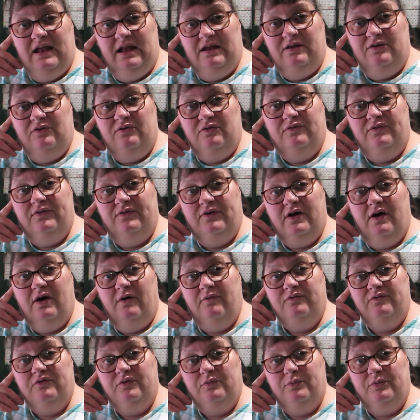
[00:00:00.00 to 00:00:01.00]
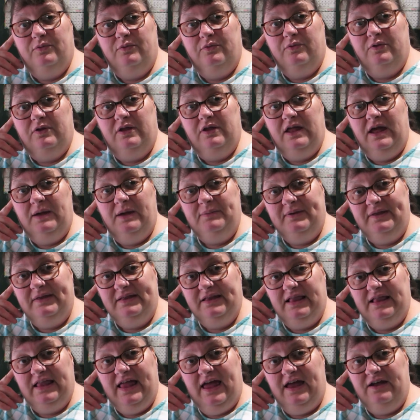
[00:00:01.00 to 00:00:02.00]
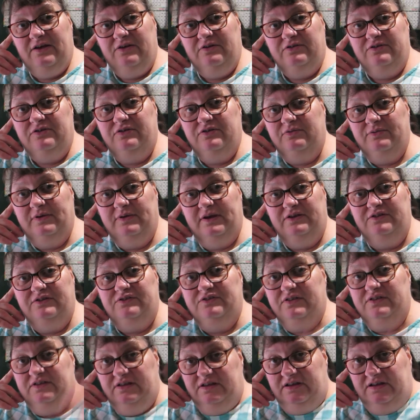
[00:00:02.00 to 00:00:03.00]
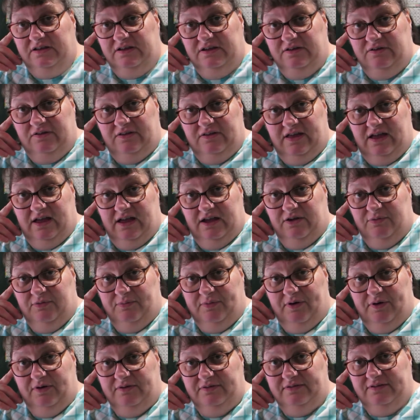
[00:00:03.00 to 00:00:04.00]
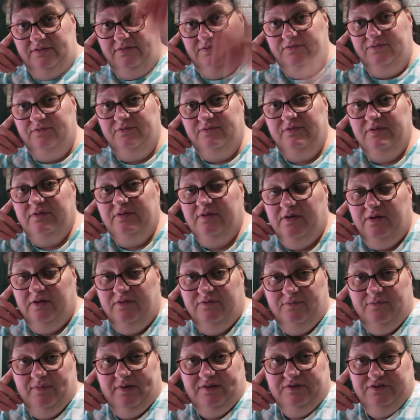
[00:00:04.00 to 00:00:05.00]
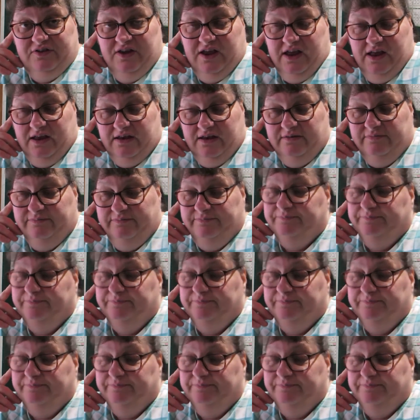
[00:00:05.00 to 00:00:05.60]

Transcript: I don't feel comfortable climbing the ladder to reach the, you know, the higher parts of, of my shed.